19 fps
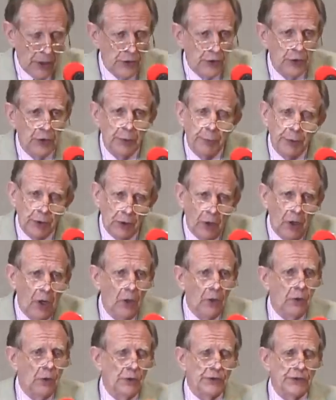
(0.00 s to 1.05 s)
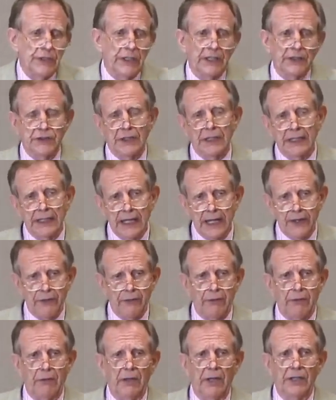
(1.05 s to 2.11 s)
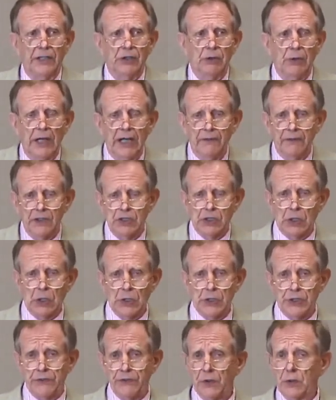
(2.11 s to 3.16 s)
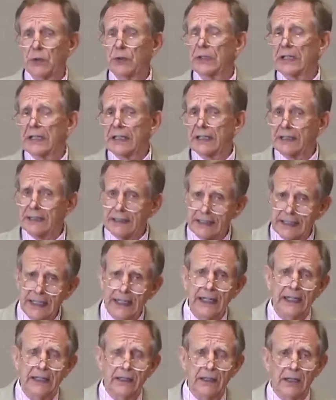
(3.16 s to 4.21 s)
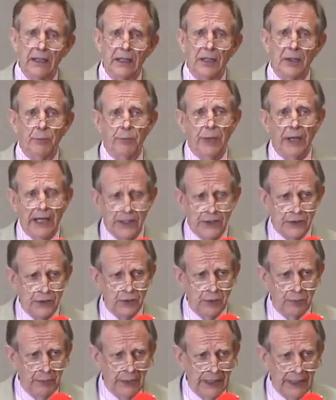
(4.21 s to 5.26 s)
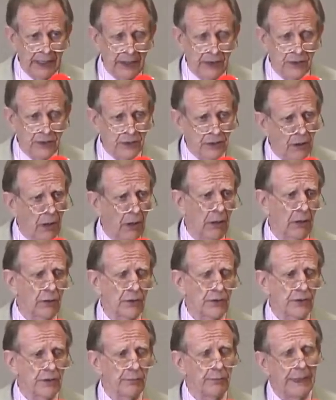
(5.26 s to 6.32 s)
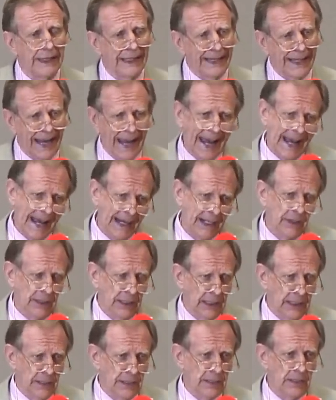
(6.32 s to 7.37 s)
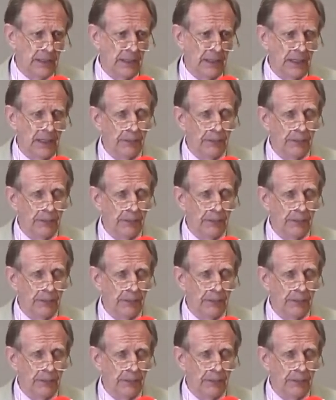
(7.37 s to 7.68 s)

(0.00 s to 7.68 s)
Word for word: So you put all those things together, and you have a Joseph who did indeed pass through many sorrows, many agonies,